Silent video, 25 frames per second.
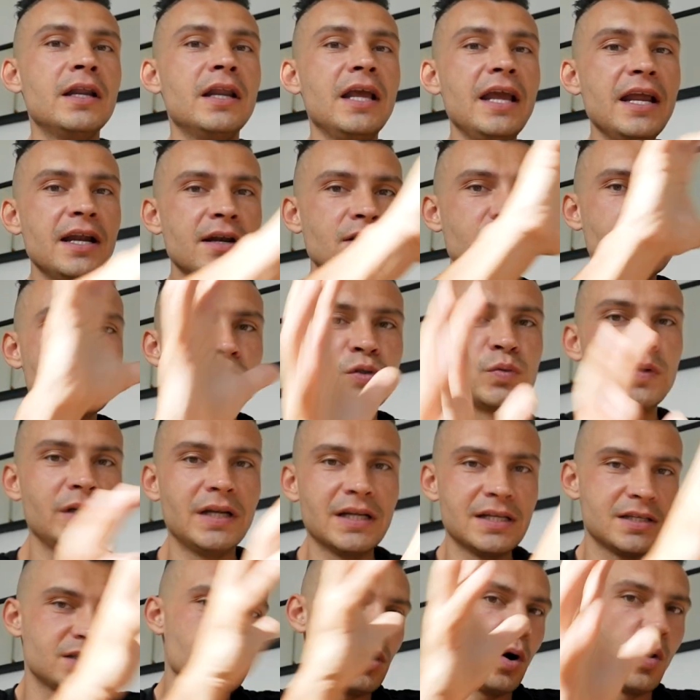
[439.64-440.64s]
an industry
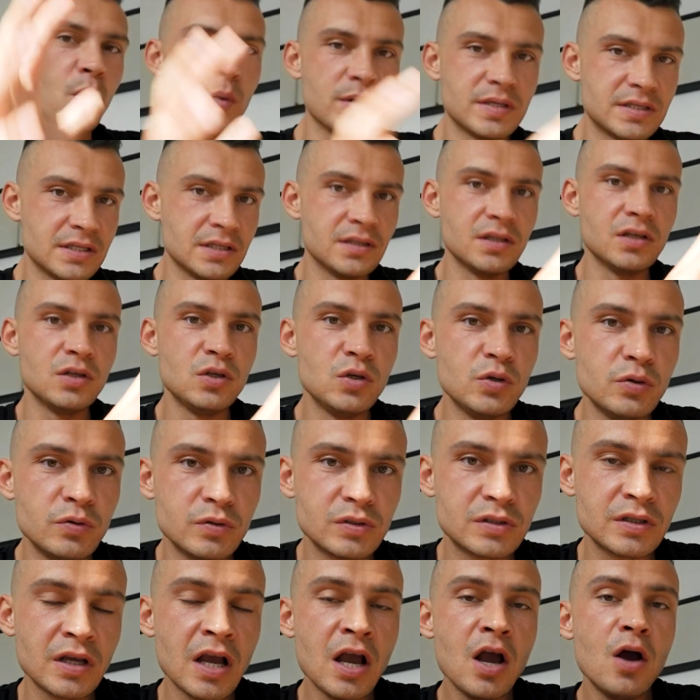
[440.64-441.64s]
that is always in the
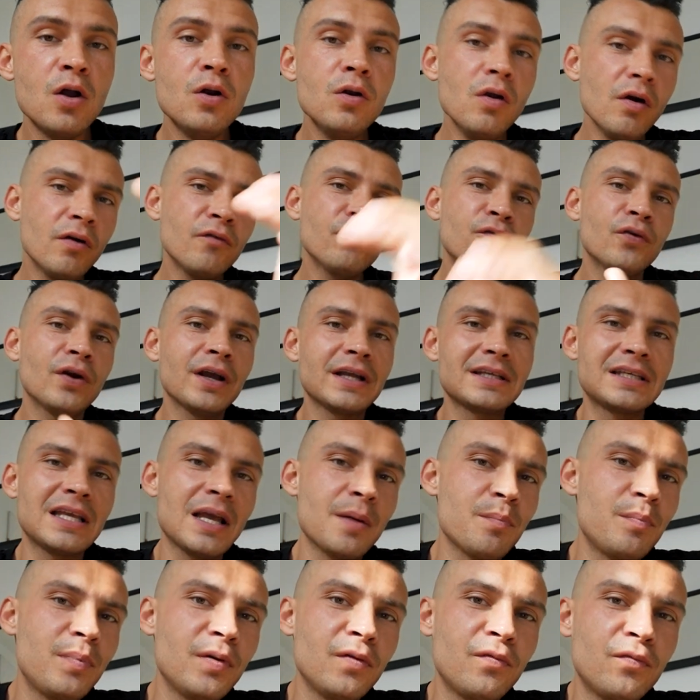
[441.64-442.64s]
news. Look, for
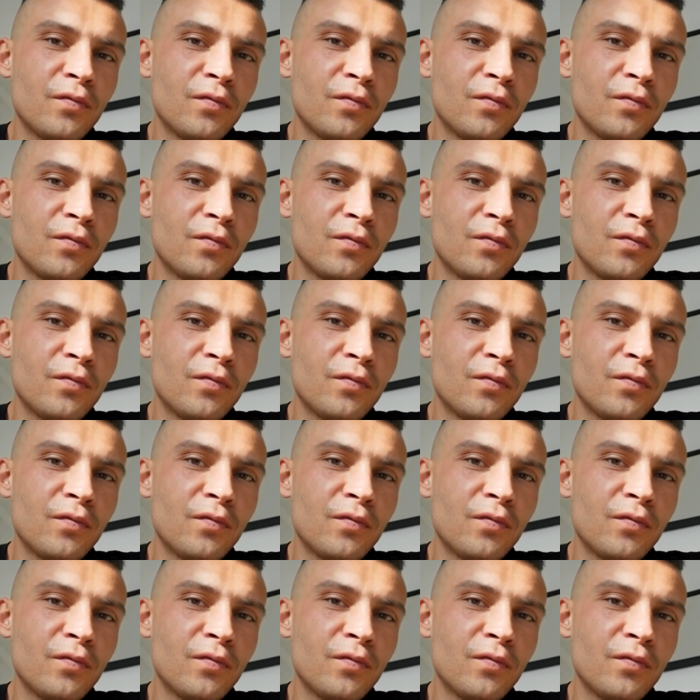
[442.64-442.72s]
example,